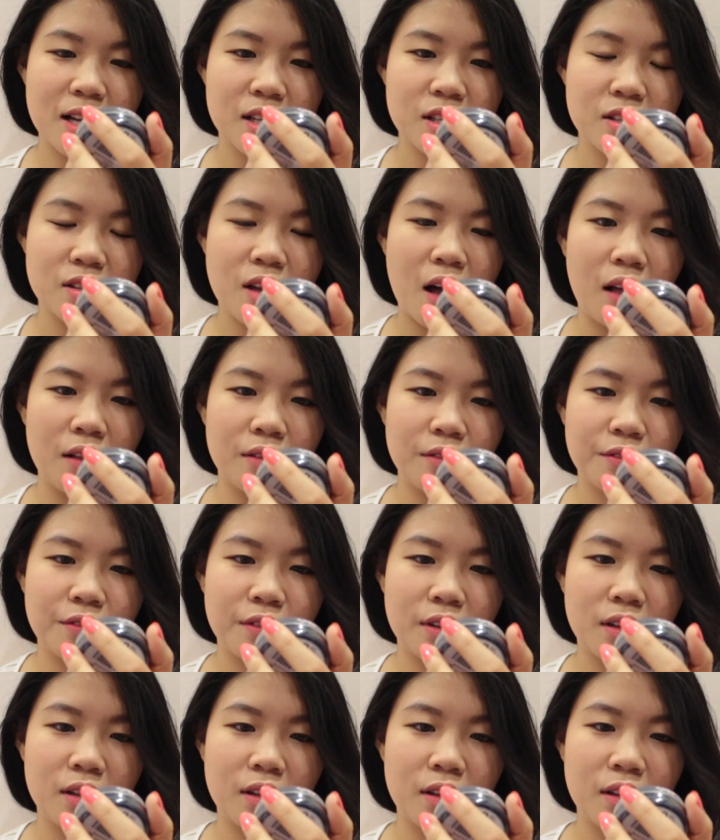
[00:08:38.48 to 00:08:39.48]
Solve.
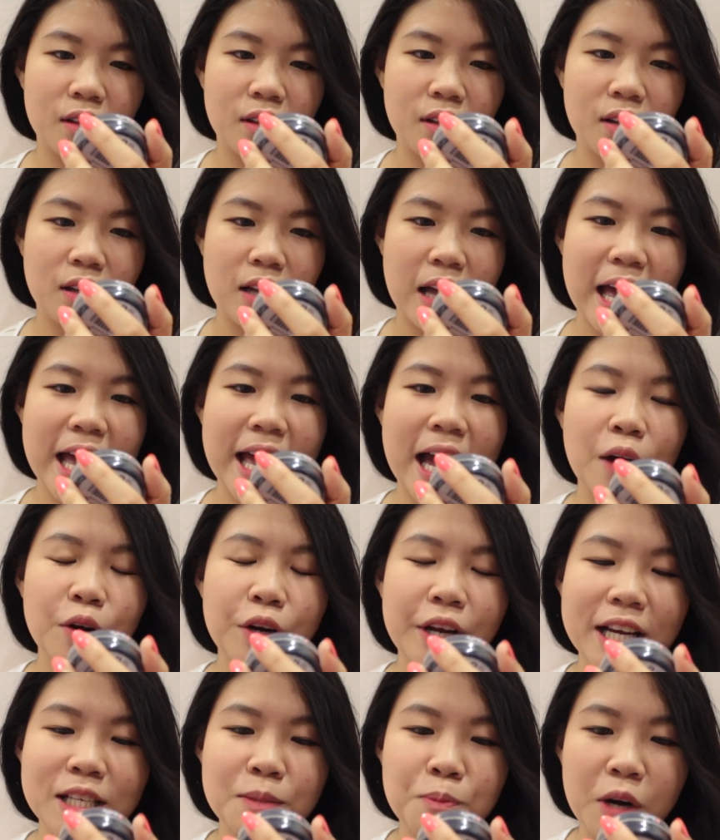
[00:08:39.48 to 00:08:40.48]
Hey, how
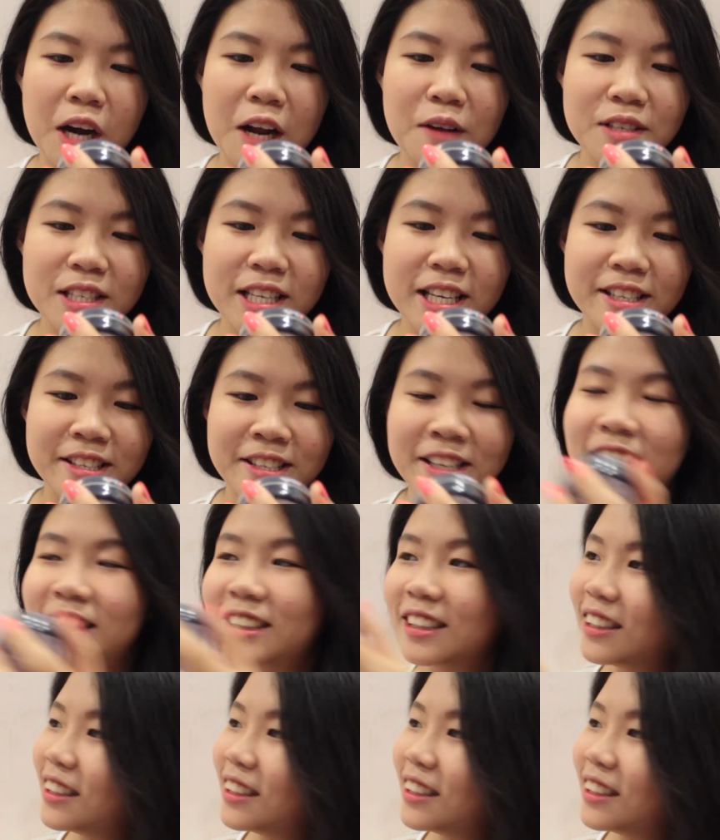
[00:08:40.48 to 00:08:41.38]
do you guys pronounce this?